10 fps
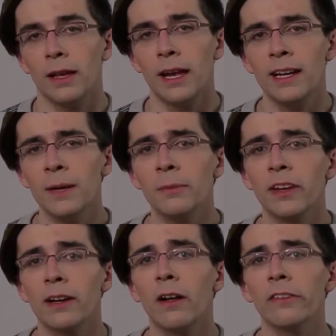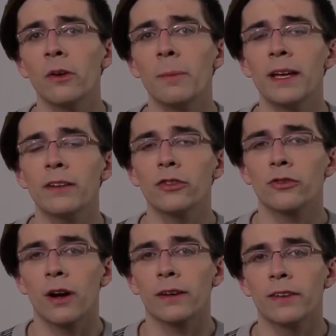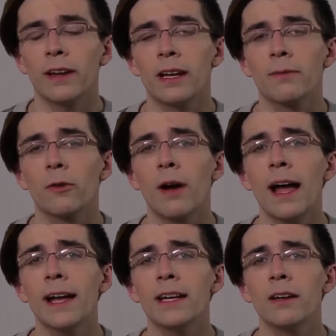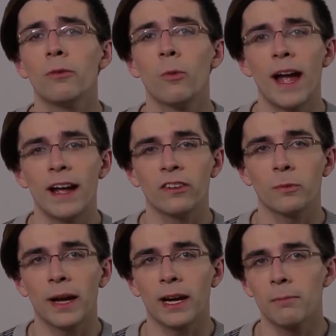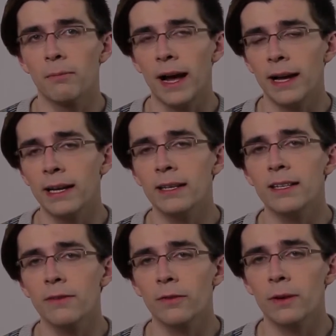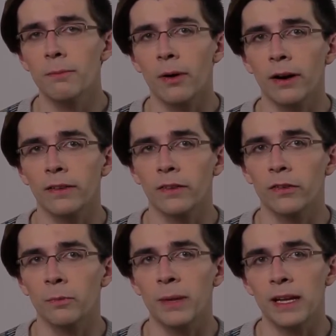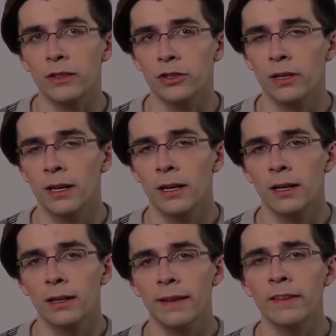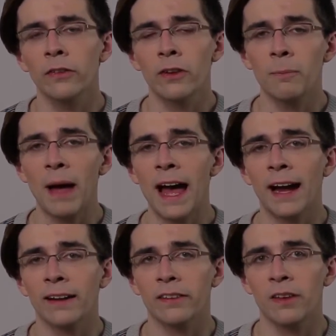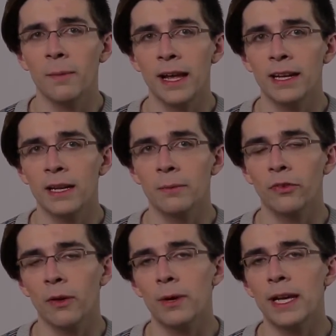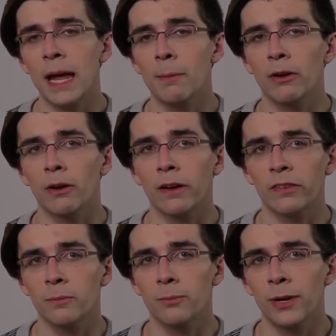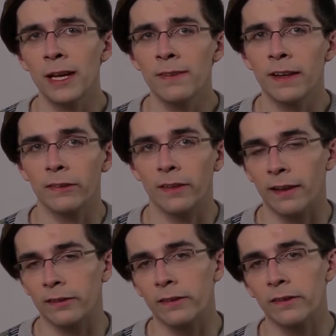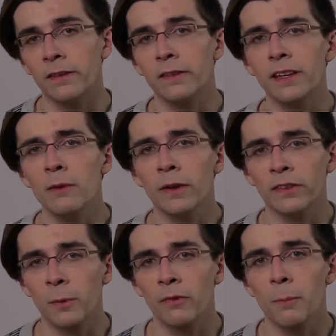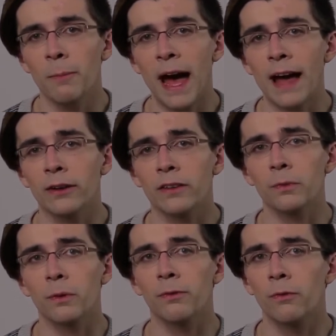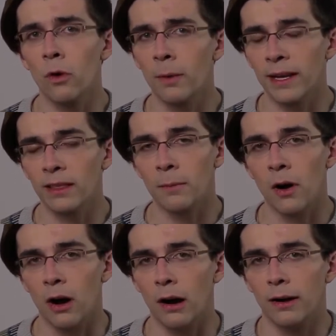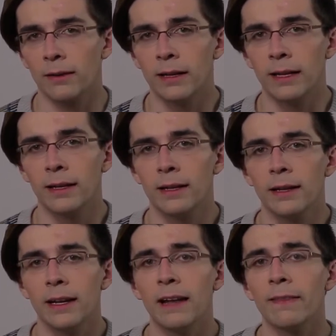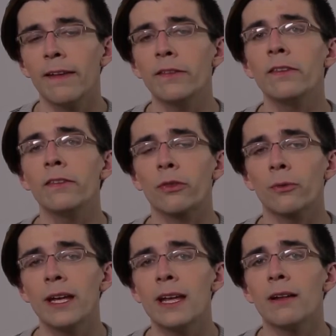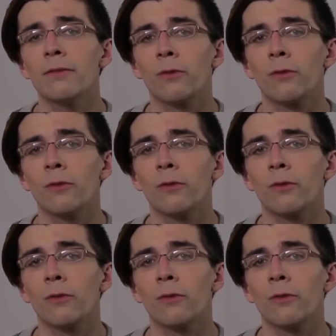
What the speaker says: Idioms can also be constructed in a variety of ways by combining different parts of speech. Let's look back at some idioms that we came across in previous lessons and see what some of the patterns for forming them are. In lessons 3 and